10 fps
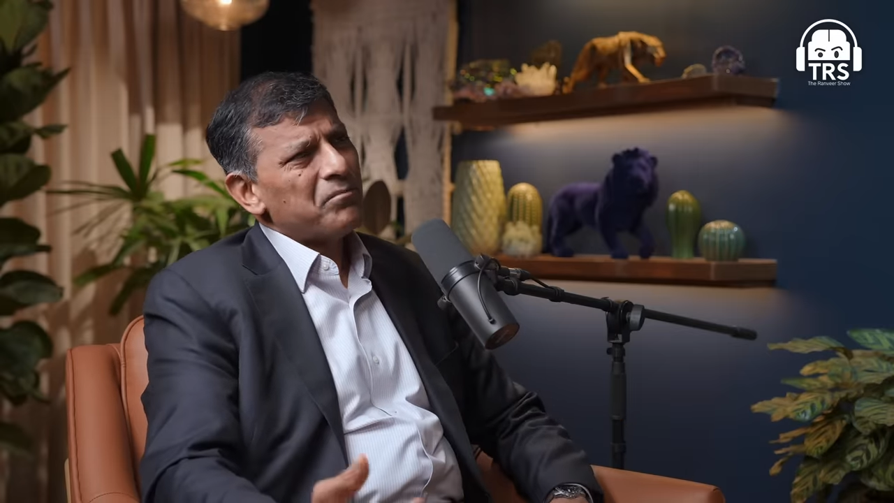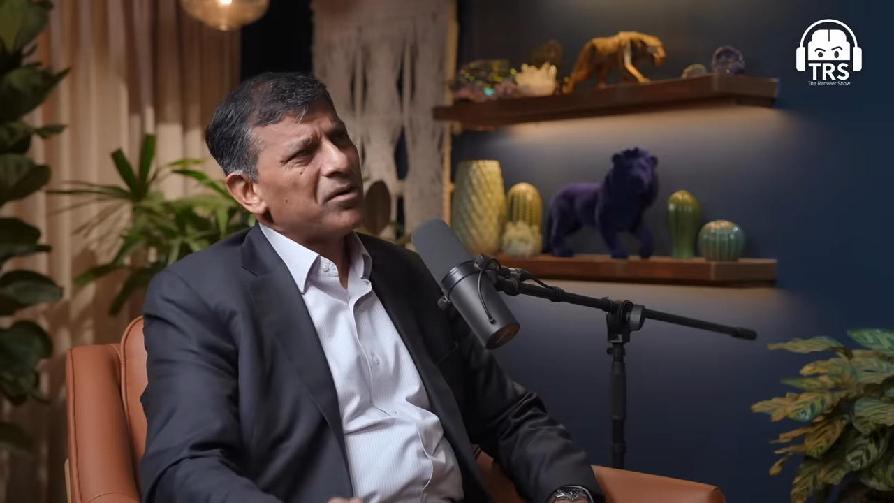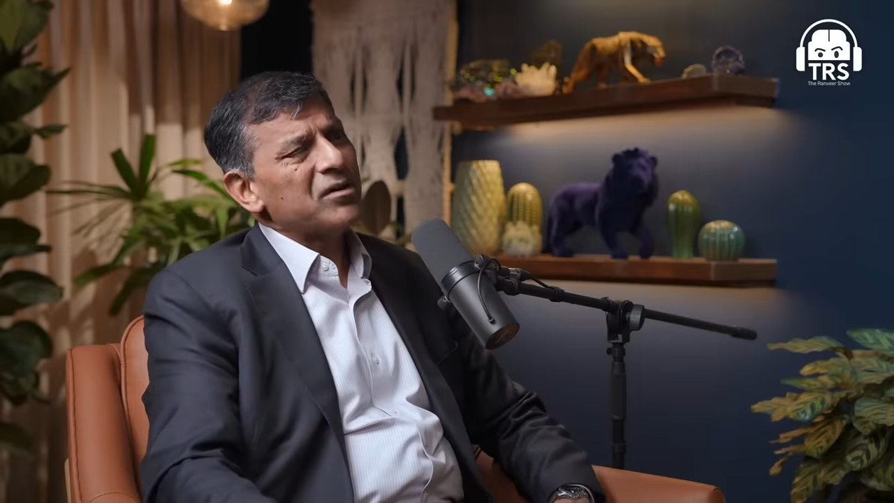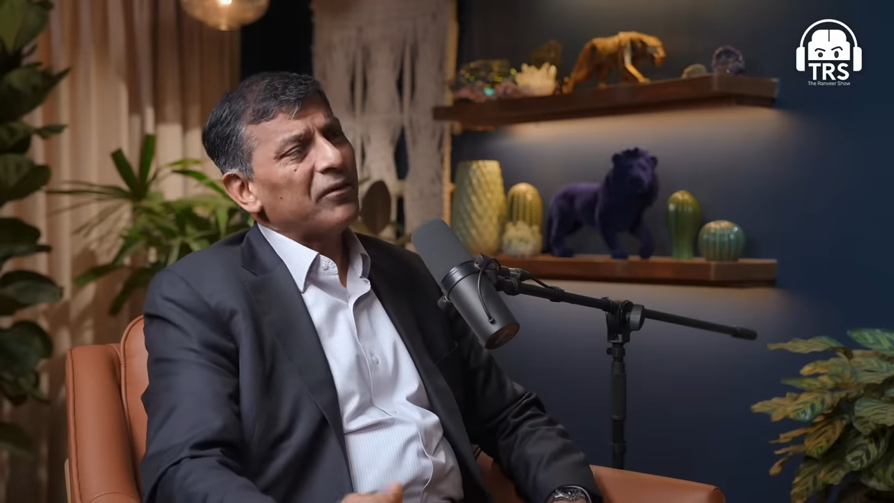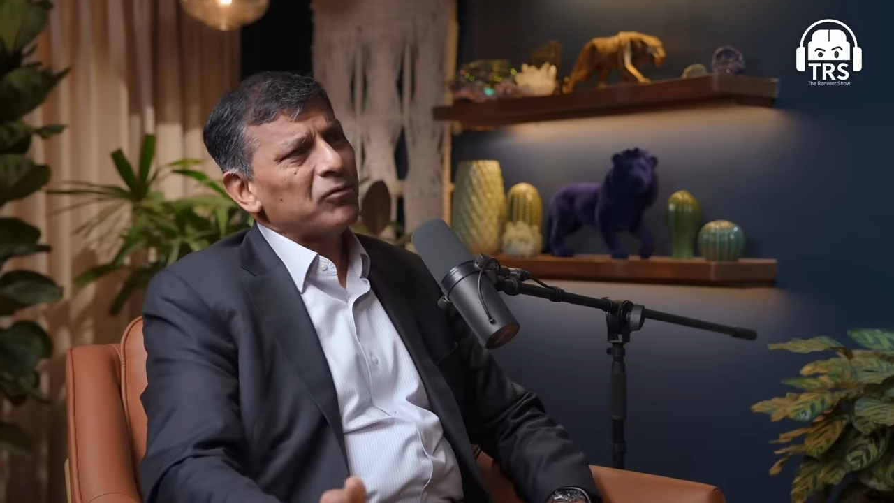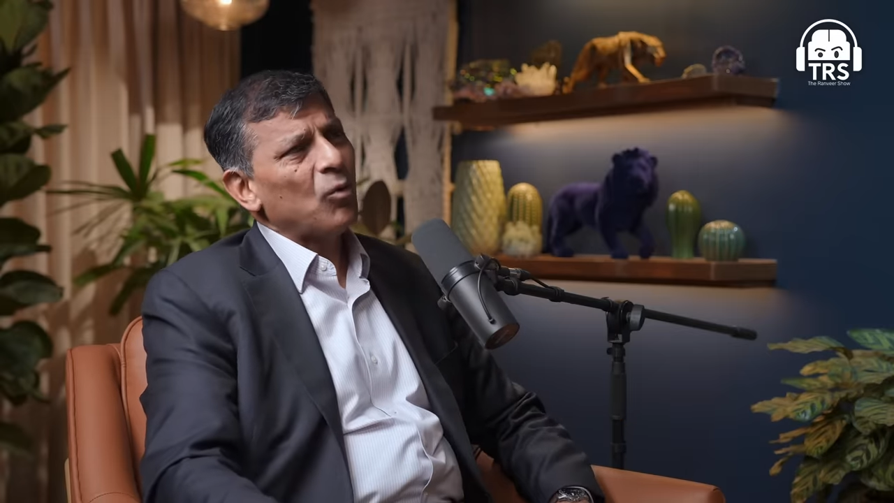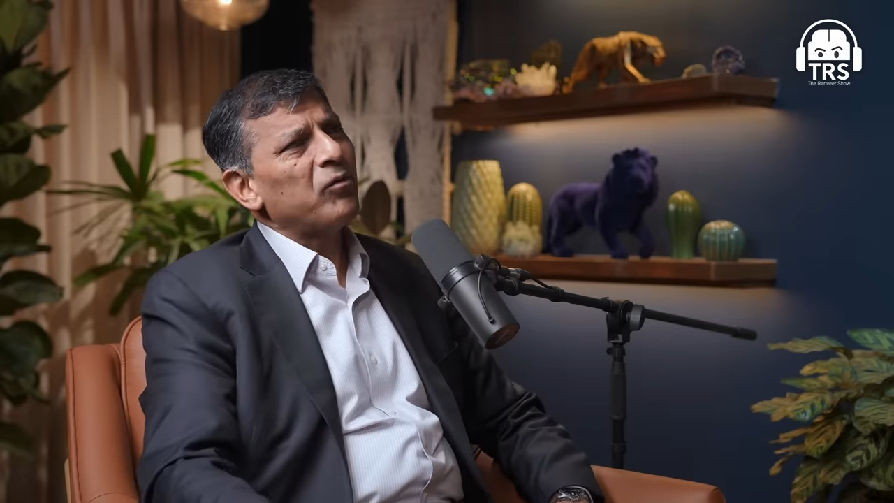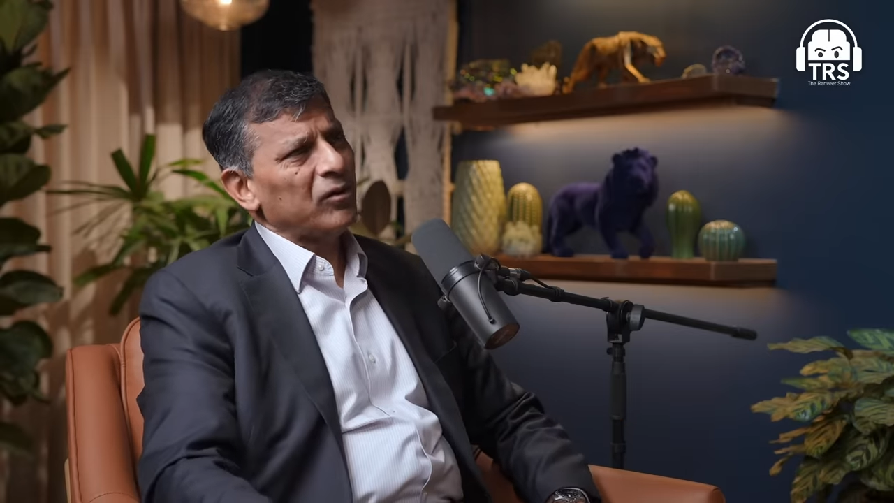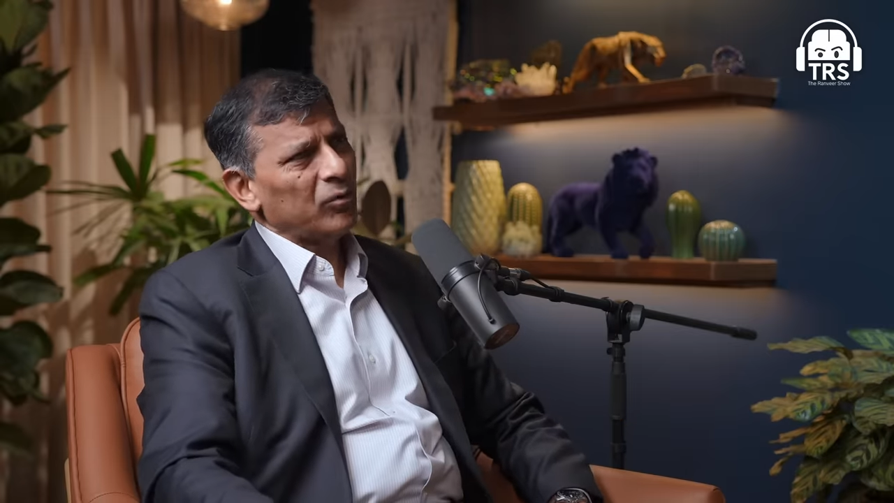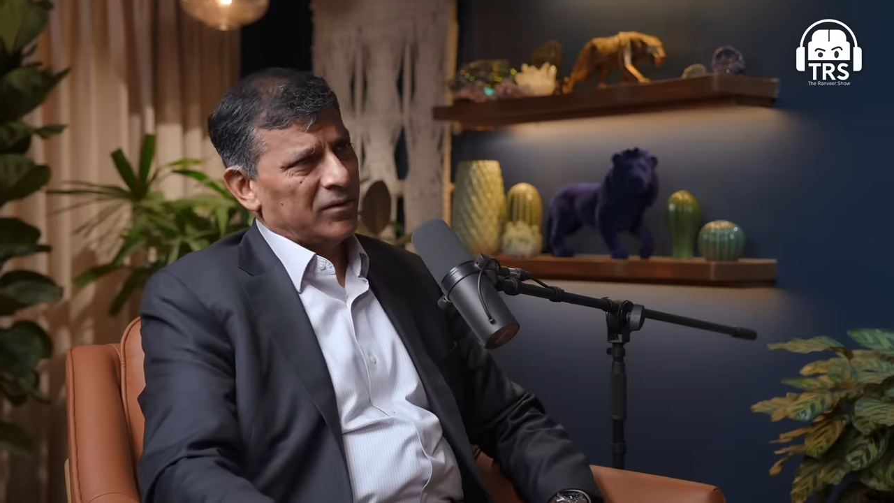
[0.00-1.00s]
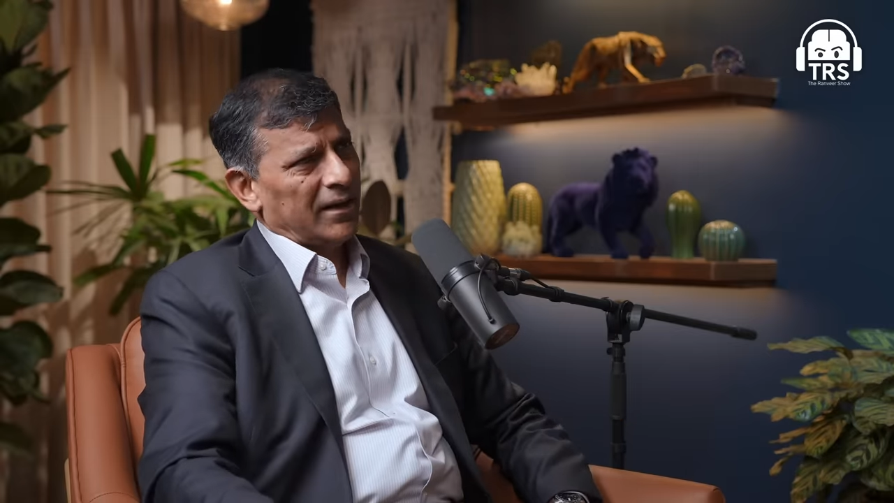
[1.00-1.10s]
But you have to overlook